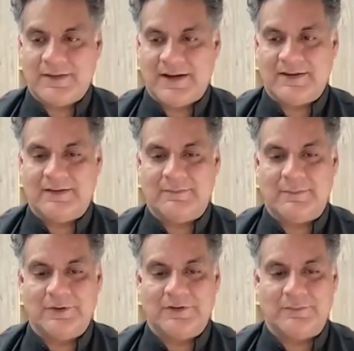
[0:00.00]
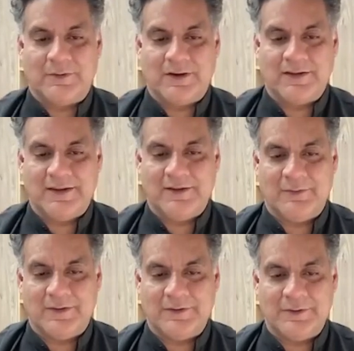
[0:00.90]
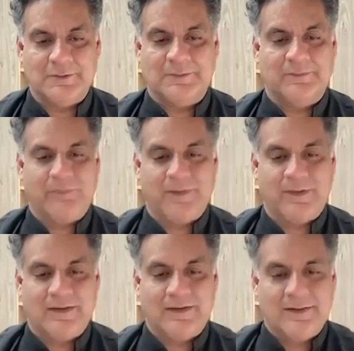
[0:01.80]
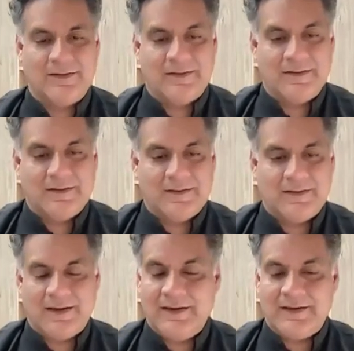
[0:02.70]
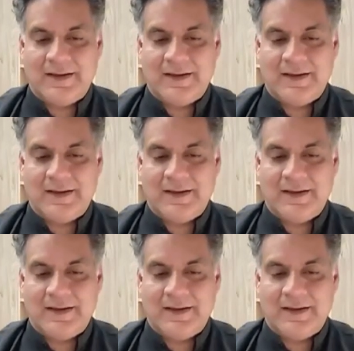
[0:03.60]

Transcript: That is the most important thing you must do, right?